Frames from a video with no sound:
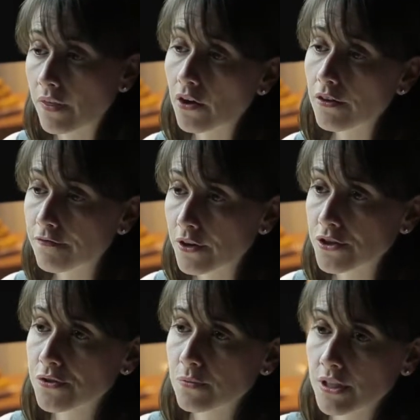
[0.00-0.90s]
They are the
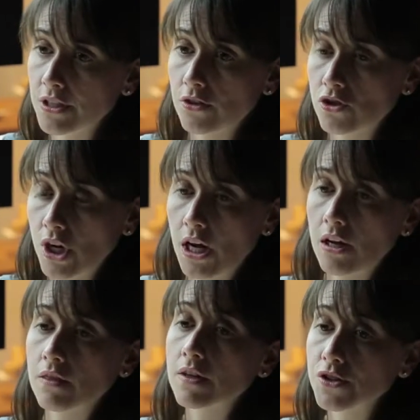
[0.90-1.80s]
first retail
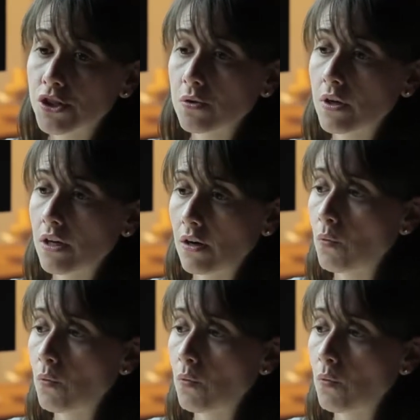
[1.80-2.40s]
chain that is doing